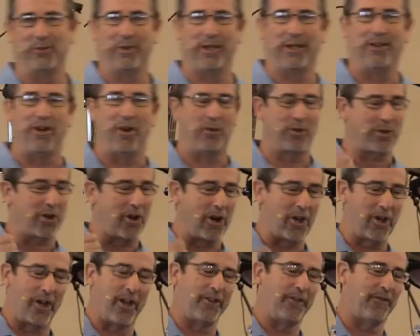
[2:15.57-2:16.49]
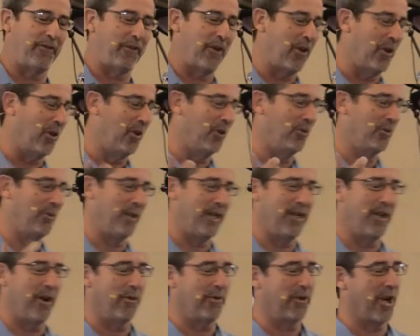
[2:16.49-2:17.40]
We don't call on the phone, we
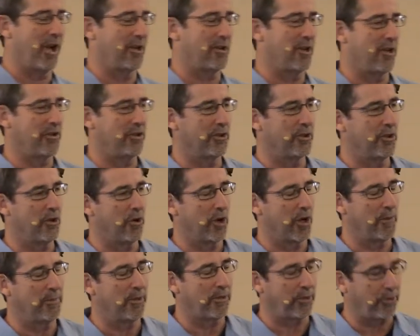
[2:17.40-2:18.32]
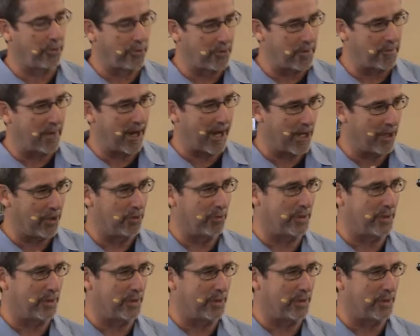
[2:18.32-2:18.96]
don't knock on your door, but through the mail,